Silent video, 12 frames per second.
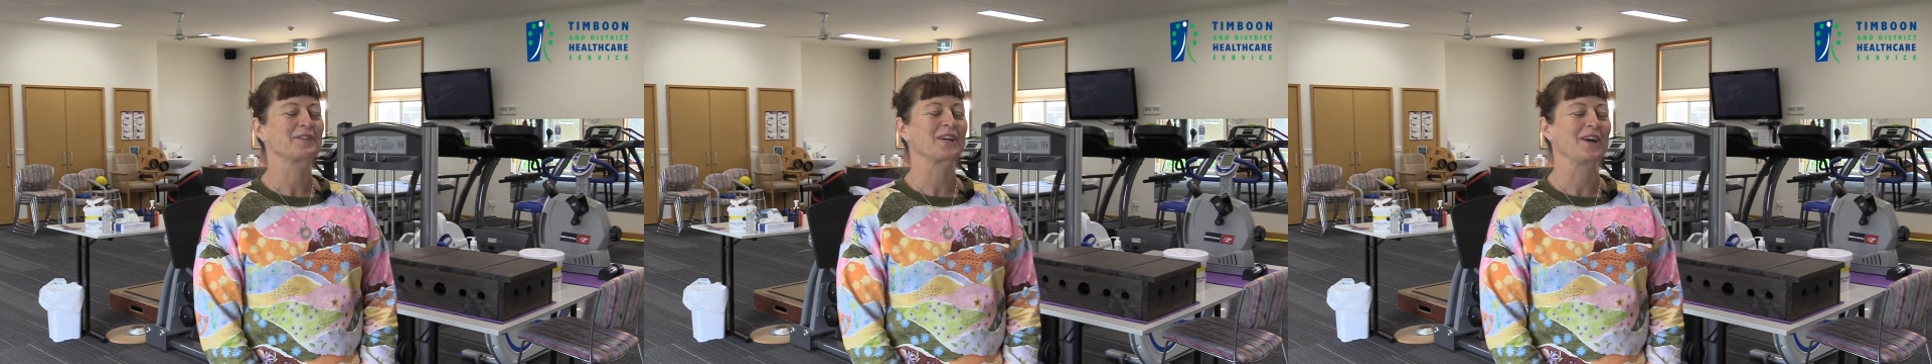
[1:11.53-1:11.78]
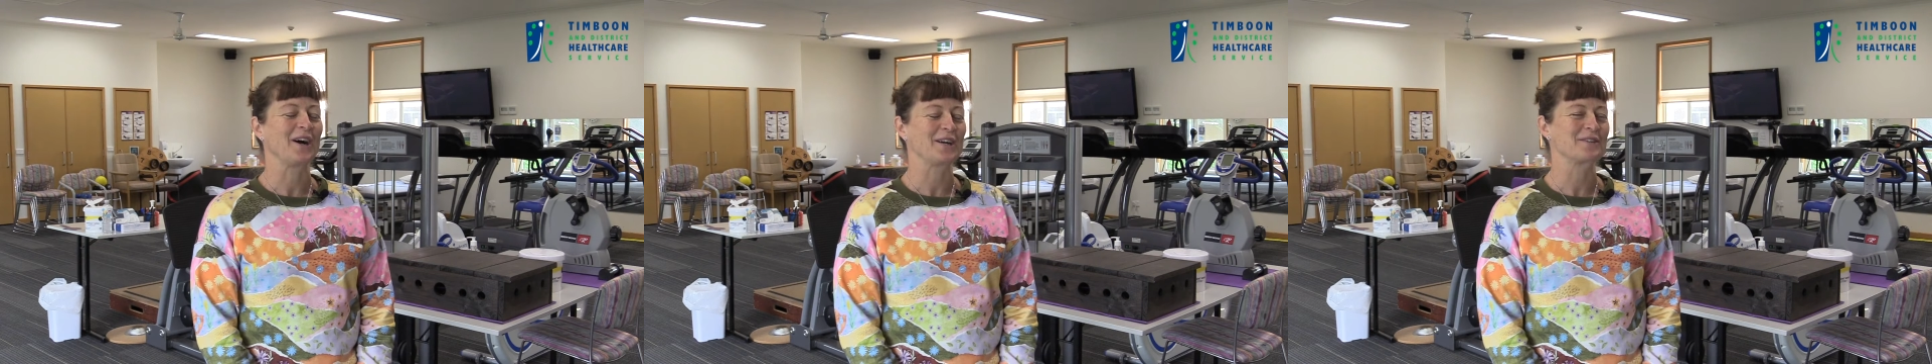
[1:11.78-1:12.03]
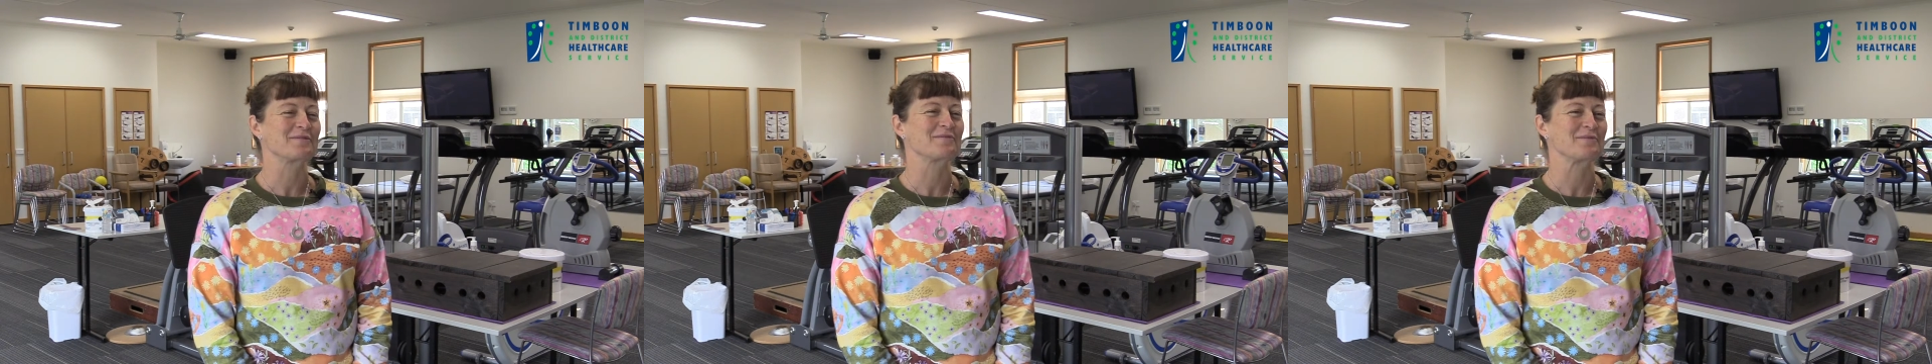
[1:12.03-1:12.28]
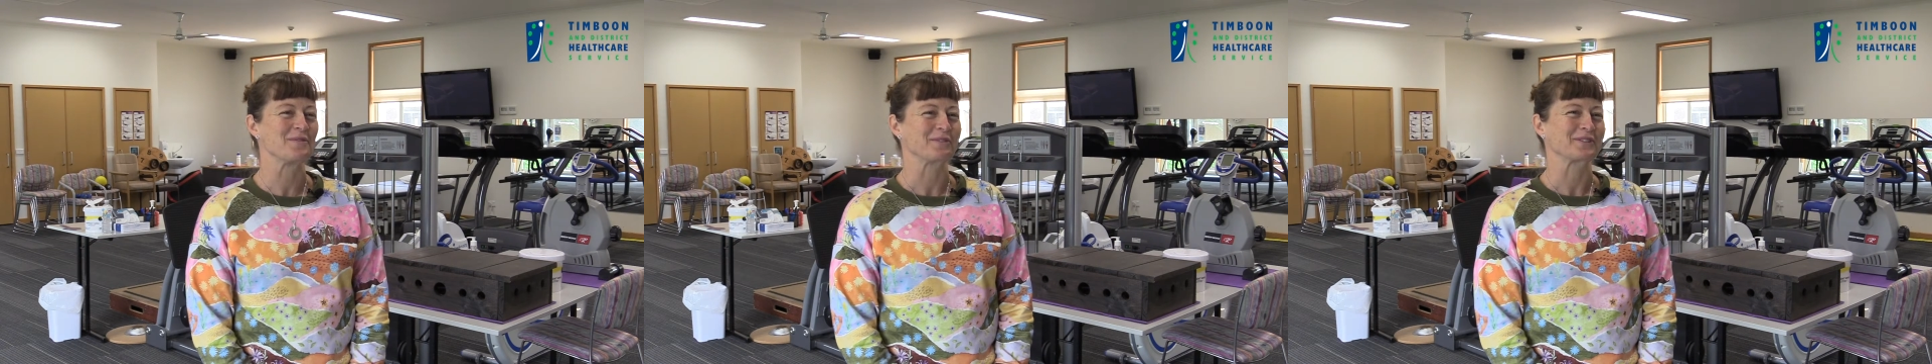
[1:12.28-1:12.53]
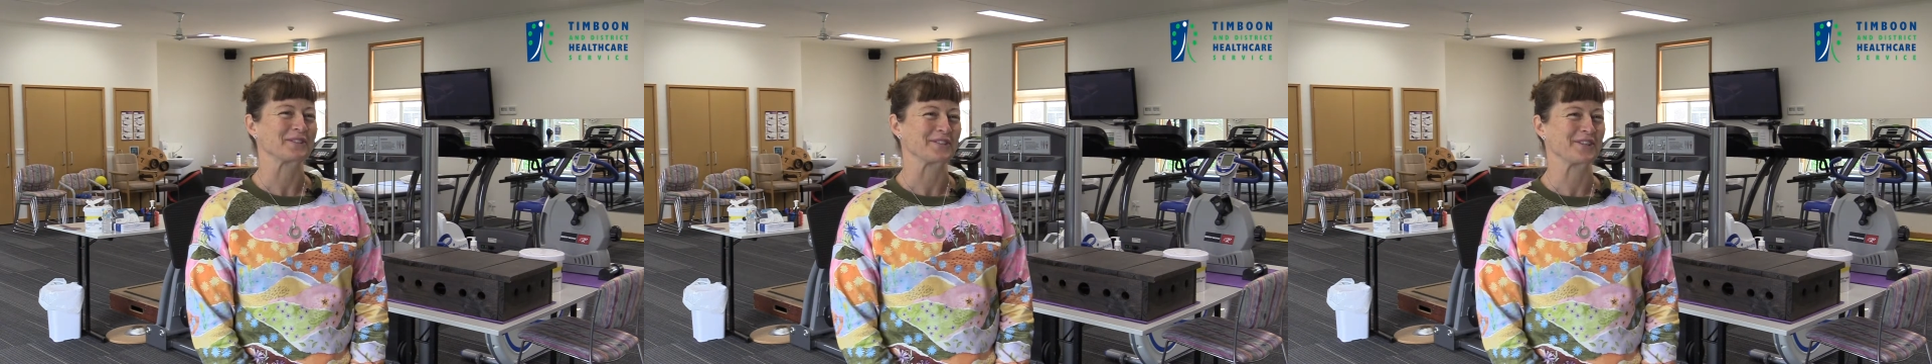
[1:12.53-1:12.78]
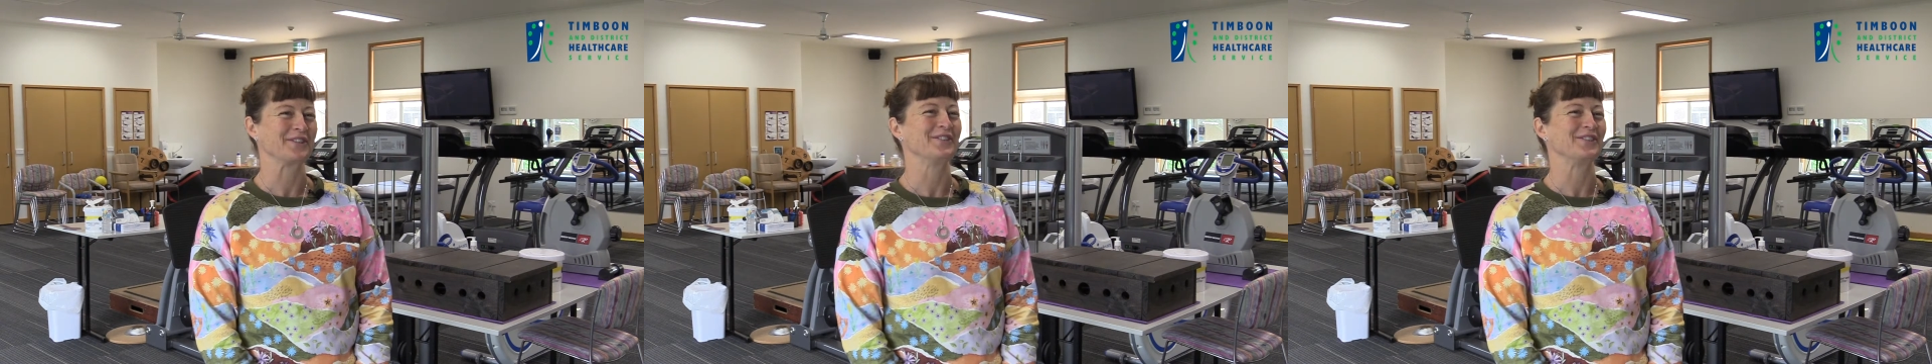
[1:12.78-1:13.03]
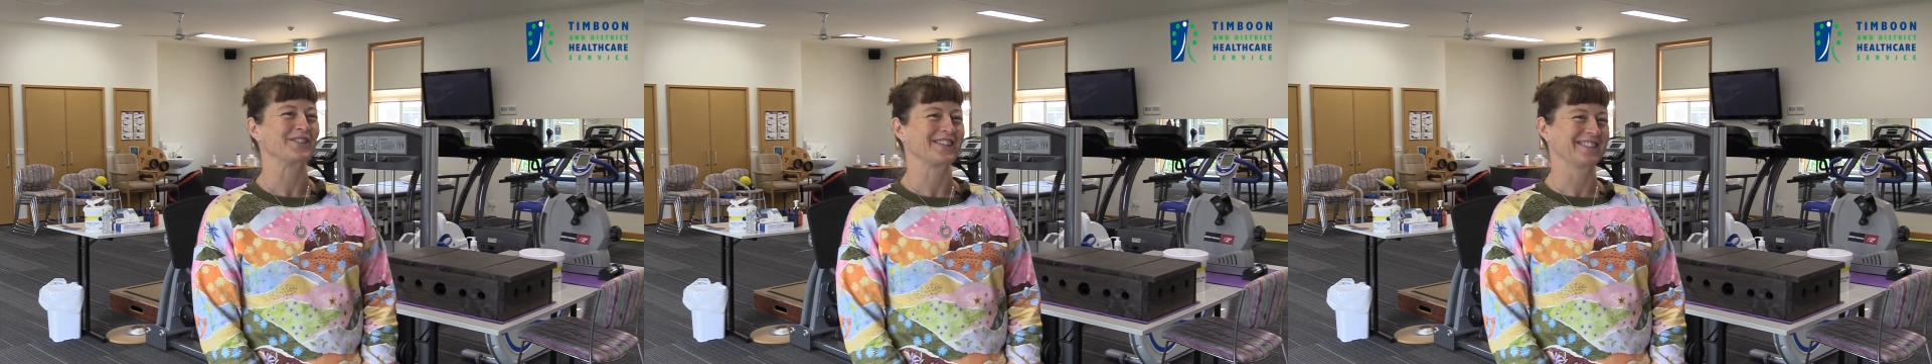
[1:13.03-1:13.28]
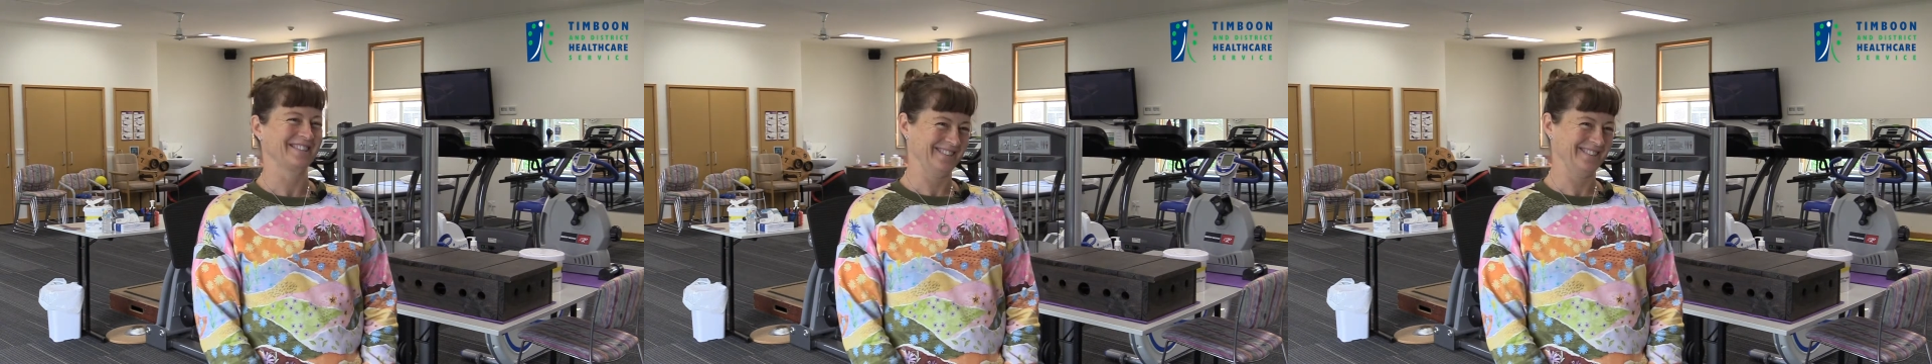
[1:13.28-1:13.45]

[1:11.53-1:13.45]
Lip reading: to kind of walk the talk.